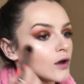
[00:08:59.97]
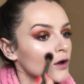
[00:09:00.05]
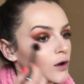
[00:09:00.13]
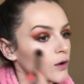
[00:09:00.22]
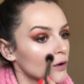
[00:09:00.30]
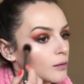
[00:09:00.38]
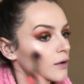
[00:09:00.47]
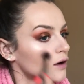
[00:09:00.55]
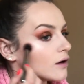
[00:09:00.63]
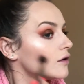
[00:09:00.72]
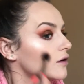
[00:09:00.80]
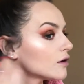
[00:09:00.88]
too
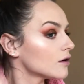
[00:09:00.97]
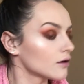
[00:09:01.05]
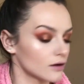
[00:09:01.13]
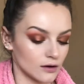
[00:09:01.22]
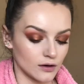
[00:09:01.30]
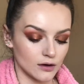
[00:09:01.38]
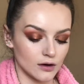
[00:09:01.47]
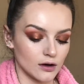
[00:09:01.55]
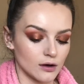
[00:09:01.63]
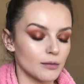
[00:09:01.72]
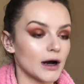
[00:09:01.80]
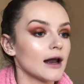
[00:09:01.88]
much.
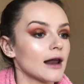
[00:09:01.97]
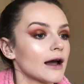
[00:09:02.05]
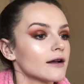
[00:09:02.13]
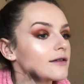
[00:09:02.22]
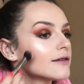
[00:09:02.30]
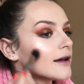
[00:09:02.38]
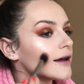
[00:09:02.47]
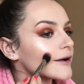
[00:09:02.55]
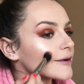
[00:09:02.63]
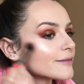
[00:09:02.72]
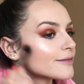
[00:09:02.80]
But I like to take